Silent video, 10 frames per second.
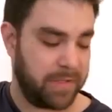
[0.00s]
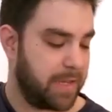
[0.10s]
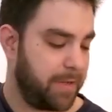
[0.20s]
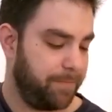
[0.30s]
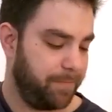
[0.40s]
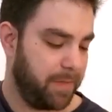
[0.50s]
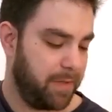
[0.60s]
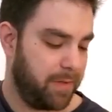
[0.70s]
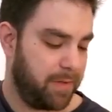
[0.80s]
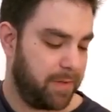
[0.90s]
Okay,
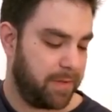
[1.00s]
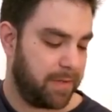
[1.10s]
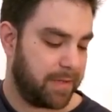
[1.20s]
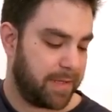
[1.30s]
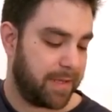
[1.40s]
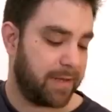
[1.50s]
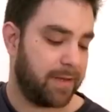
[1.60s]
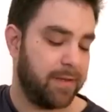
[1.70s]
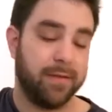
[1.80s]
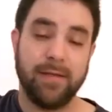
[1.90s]

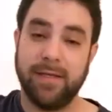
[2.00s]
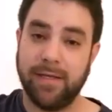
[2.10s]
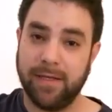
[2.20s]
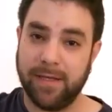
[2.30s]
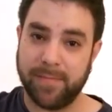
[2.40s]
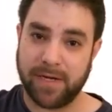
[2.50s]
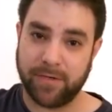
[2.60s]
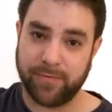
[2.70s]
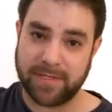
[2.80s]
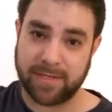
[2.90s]
again, E
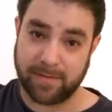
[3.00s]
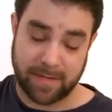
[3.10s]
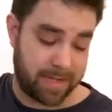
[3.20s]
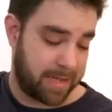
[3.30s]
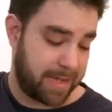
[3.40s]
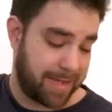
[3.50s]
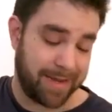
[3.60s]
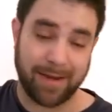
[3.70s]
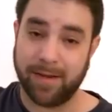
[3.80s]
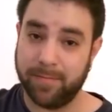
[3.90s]
minor with a
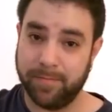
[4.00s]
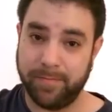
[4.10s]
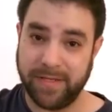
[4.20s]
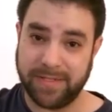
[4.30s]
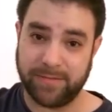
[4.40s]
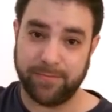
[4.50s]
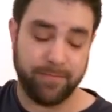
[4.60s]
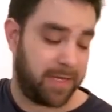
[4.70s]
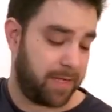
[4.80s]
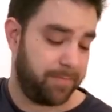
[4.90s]
high B,
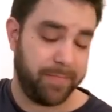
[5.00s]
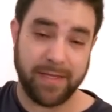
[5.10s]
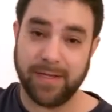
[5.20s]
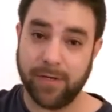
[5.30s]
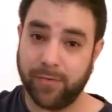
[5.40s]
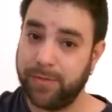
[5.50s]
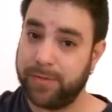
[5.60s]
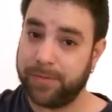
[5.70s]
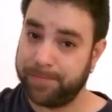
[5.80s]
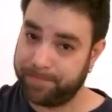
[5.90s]
uh, B
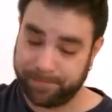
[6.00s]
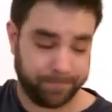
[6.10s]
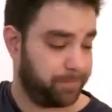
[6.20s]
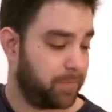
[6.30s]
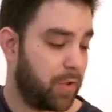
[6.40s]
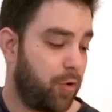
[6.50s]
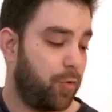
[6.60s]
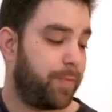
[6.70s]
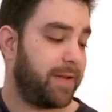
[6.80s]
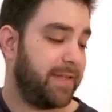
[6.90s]
note,
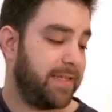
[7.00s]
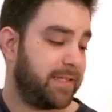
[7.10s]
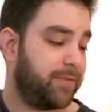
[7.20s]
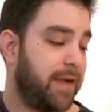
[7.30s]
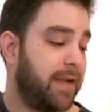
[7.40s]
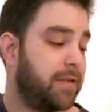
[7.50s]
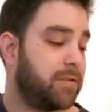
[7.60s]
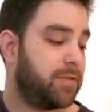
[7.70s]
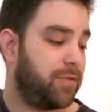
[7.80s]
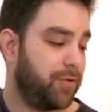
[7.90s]
open E
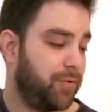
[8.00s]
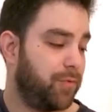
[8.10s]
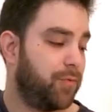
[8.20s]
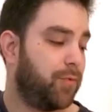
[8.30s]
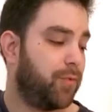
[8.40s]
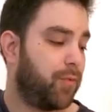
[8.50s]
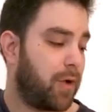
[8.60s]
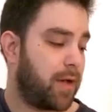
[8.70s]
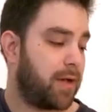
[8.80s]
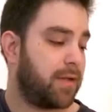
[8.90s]
string, two,
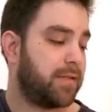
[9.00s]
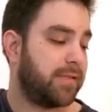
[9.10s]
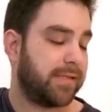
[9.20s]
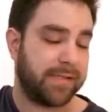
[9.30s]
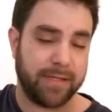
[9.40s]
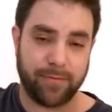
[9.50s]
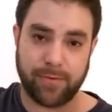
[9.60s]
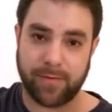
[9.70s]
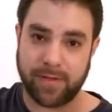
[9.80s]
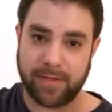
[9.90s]
one,
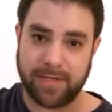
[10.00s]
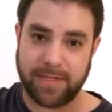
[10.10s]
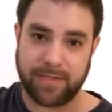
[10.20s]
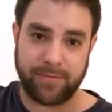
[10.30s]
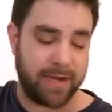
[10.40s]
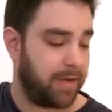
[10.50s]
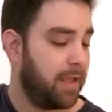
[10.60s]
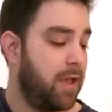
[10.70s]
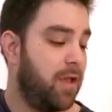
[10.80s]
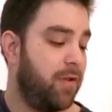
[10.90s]
zero on the D string